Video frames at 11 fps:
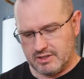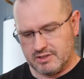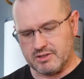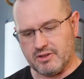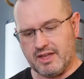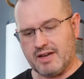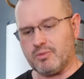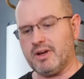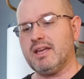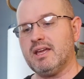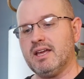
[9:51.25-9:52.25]
so that
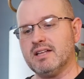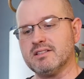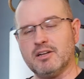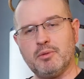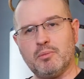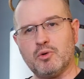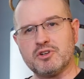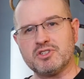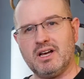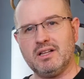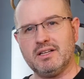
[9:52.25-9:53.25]
way it's a little bit more
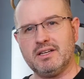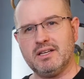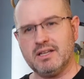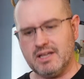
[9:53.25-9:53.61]
solid